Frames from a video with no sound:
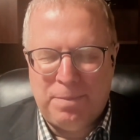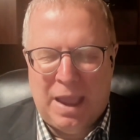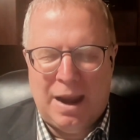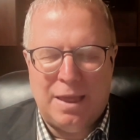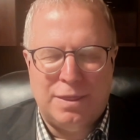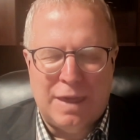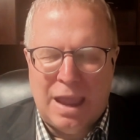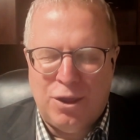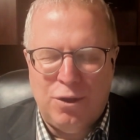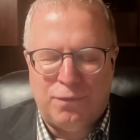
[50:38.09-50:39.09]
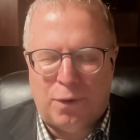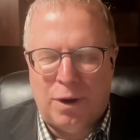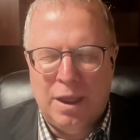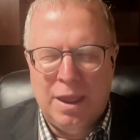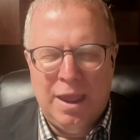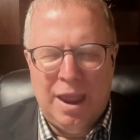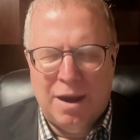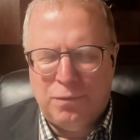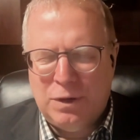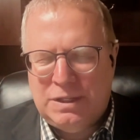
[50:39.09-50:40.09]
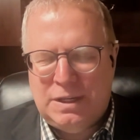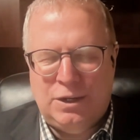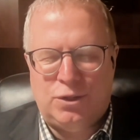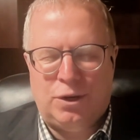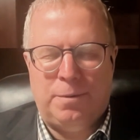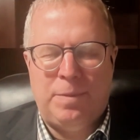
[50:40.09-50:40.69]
And I thank you for every teacher,